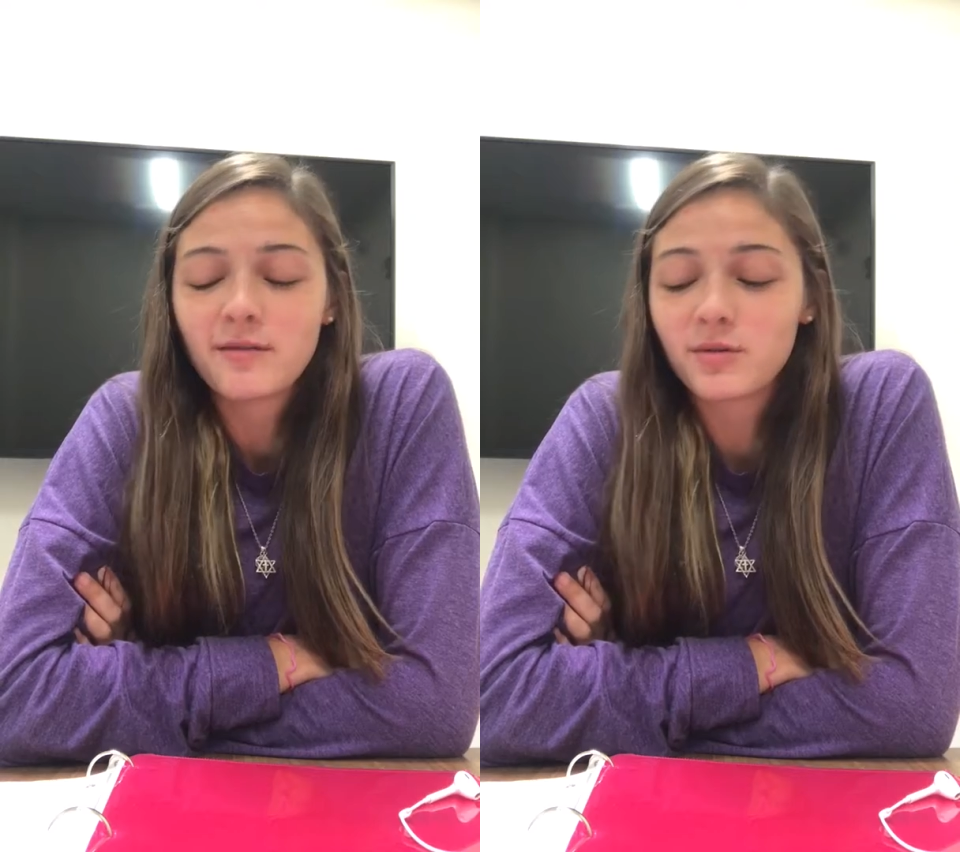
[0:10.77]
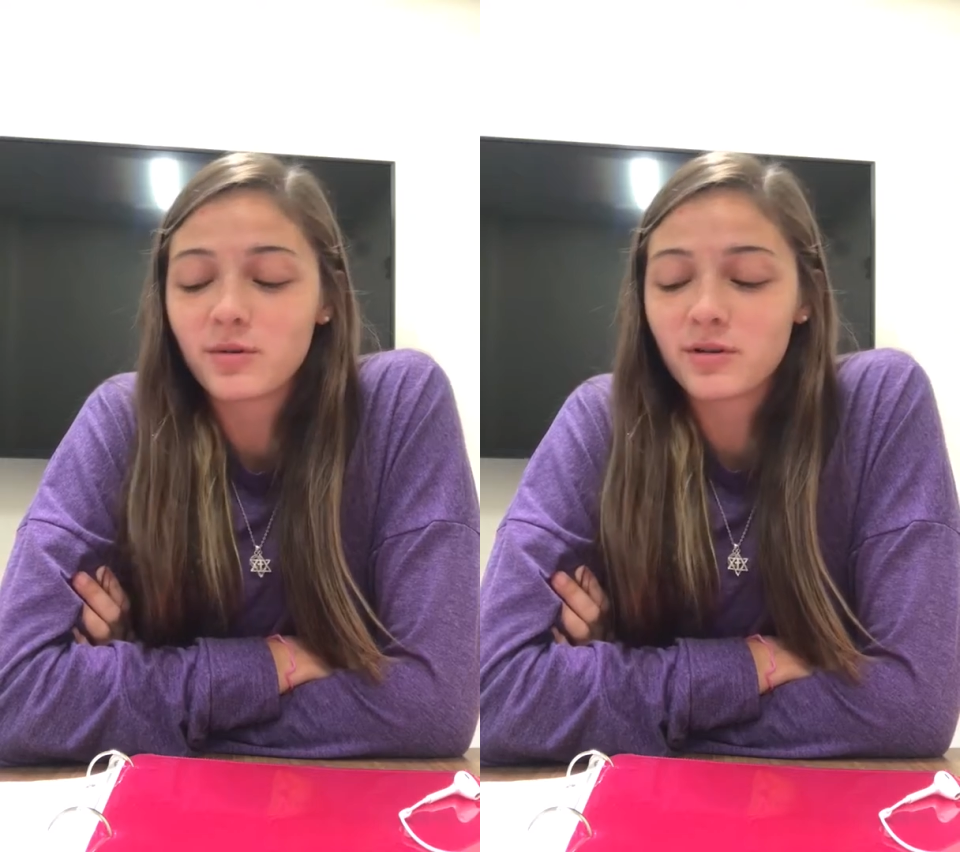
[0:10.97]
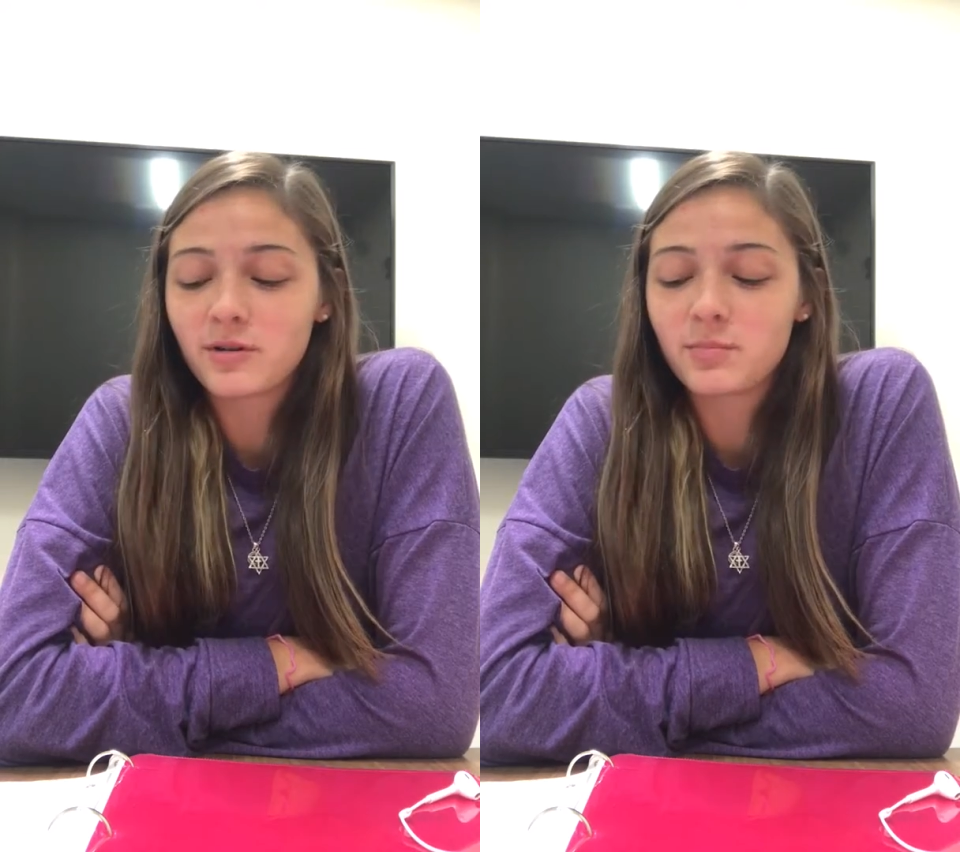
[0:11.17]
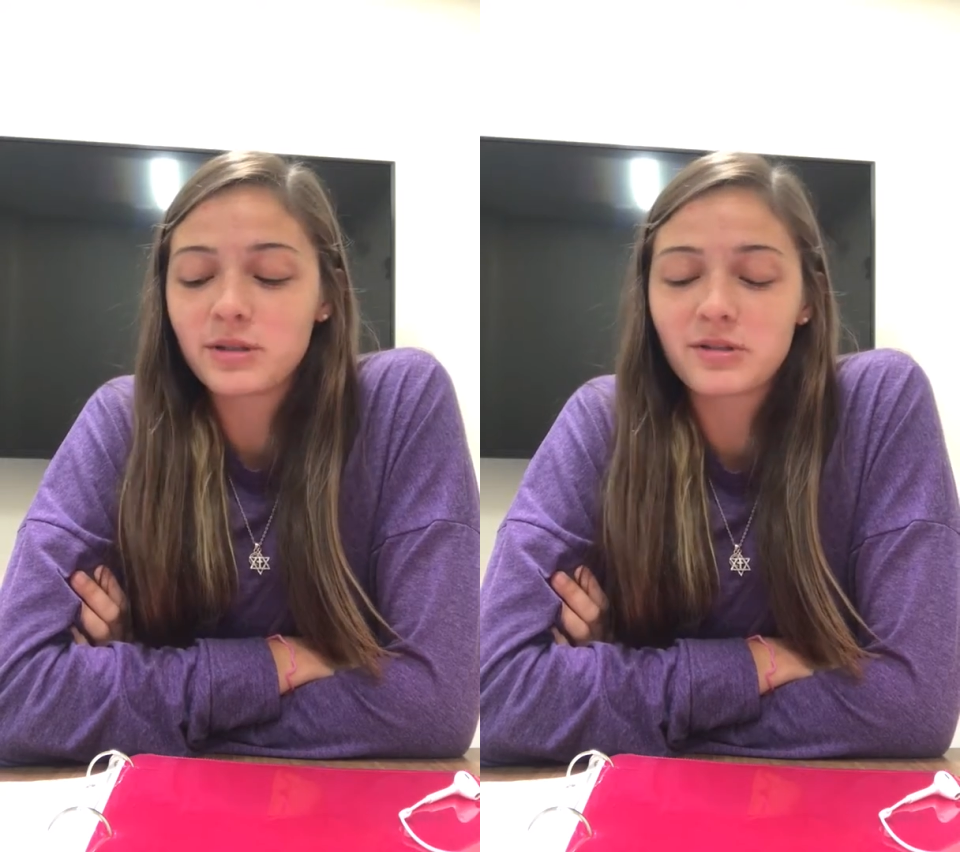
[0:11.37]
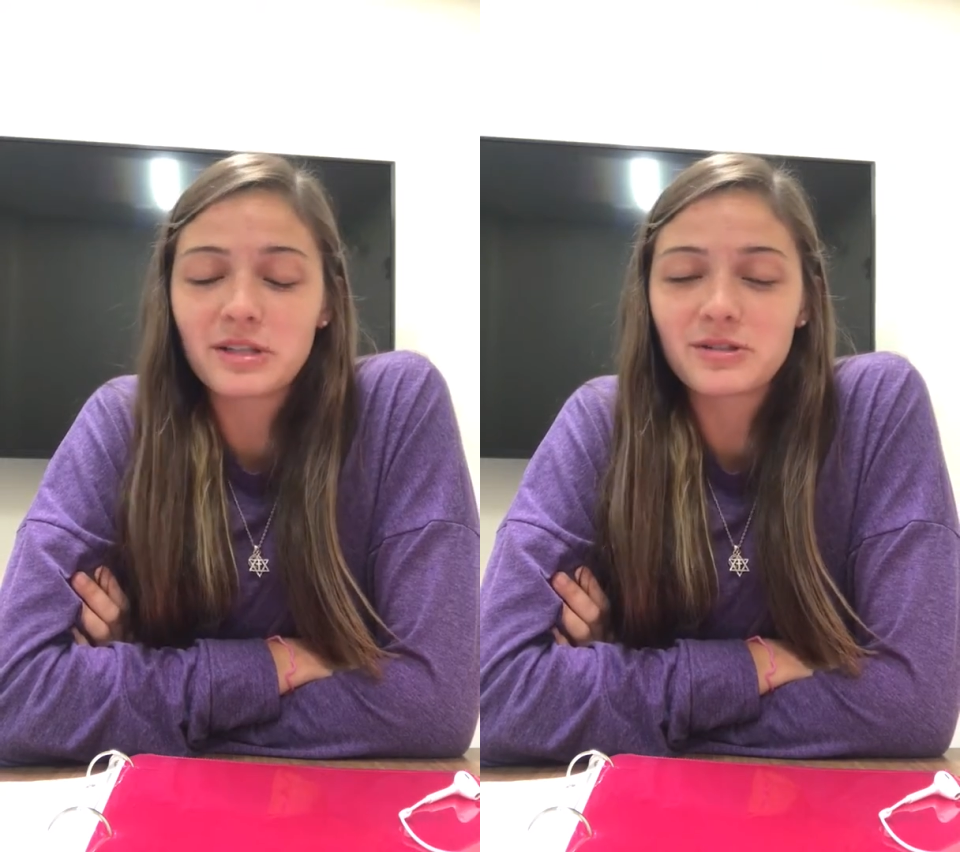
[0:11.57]
for
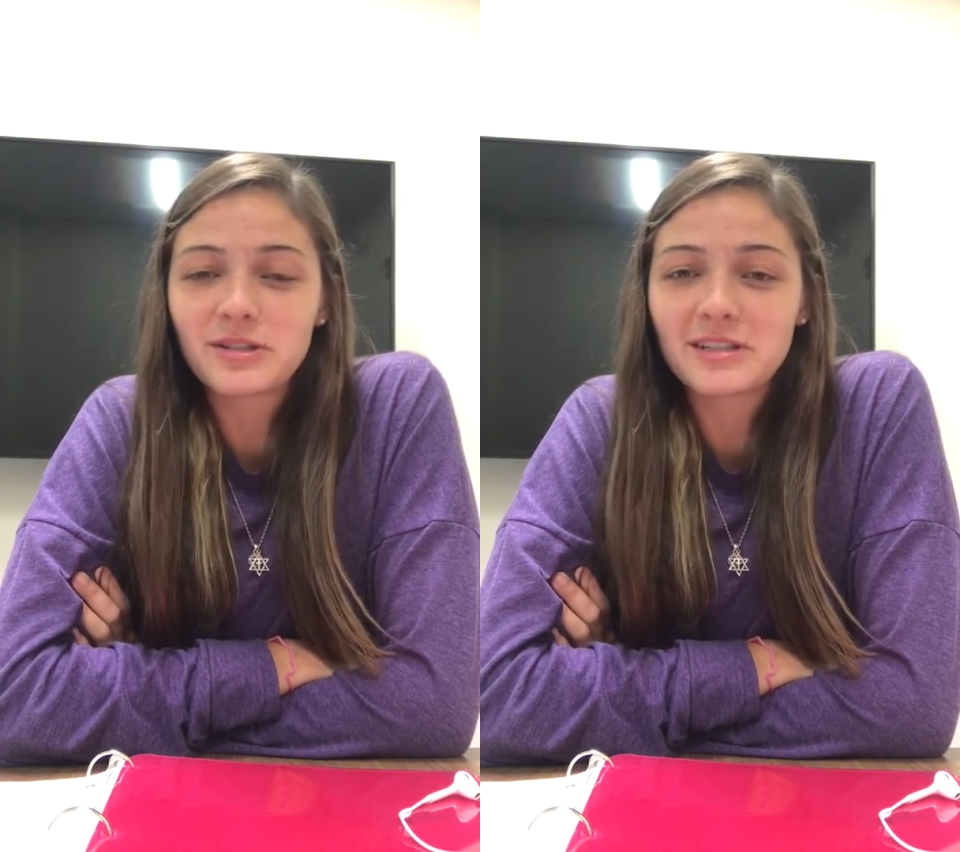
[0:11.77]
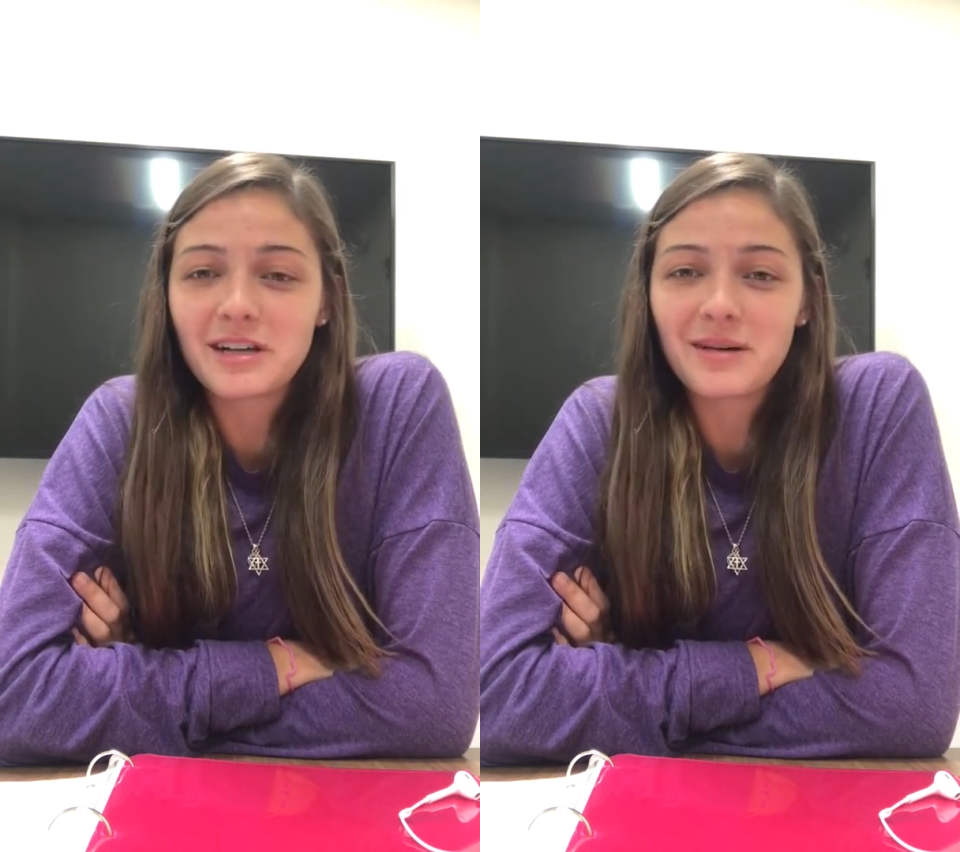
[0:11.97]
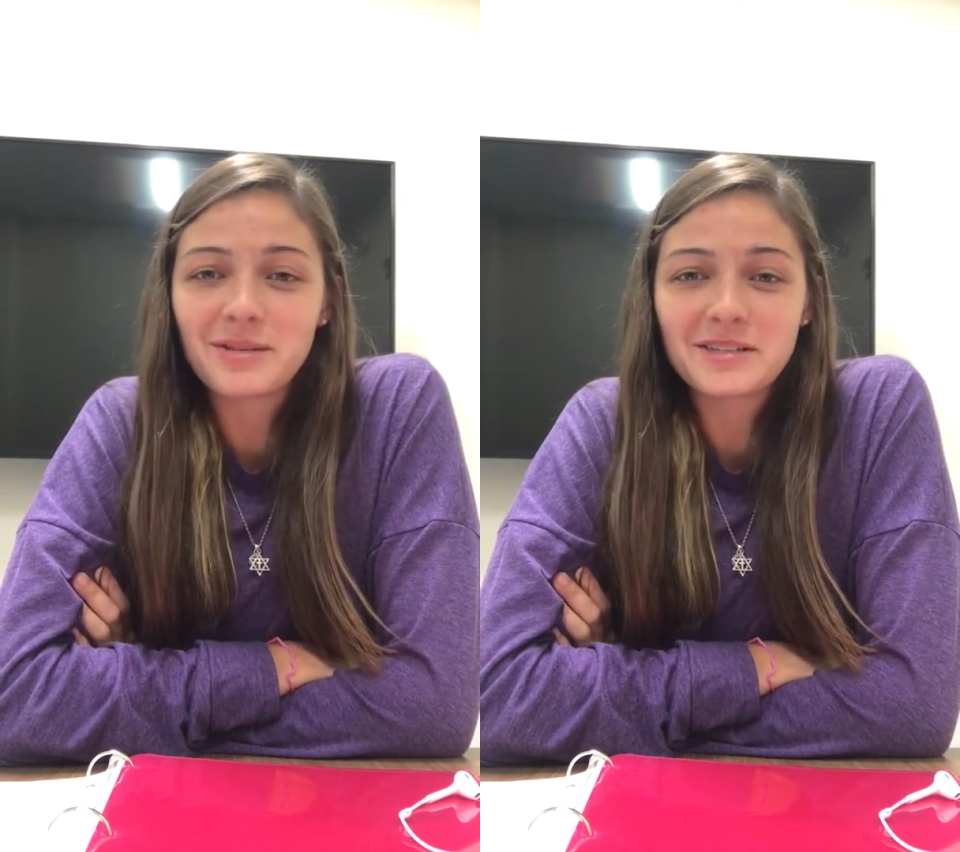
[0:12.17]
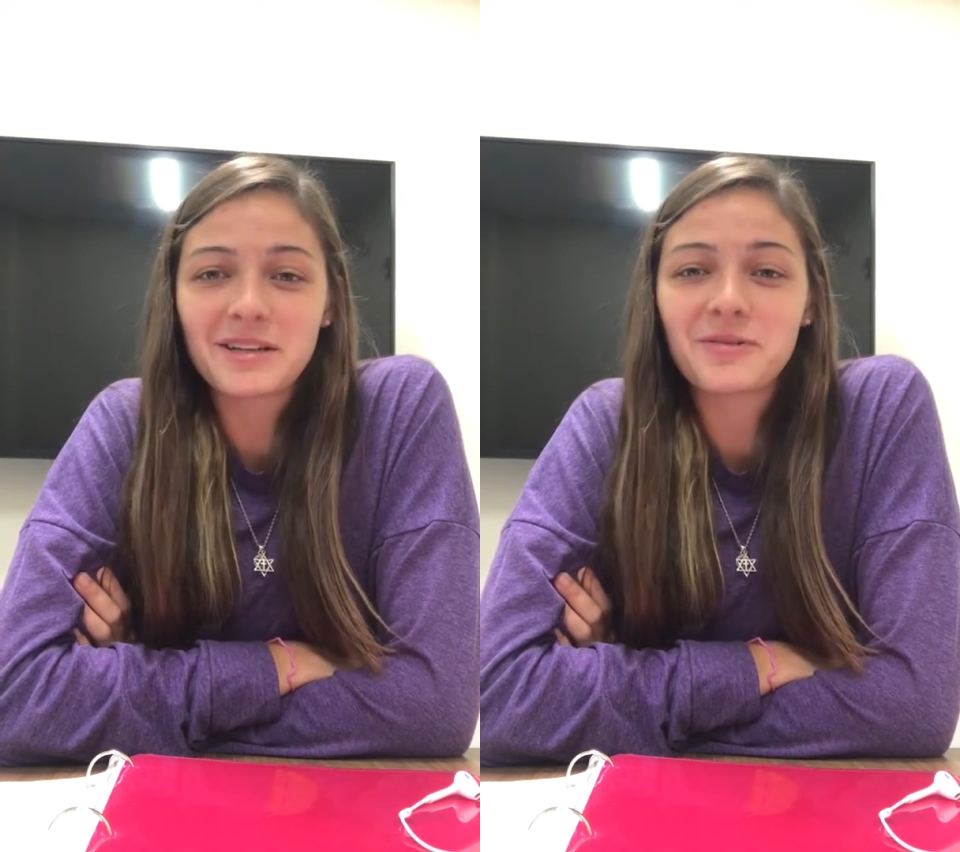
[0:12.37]
personal interests and hobbies,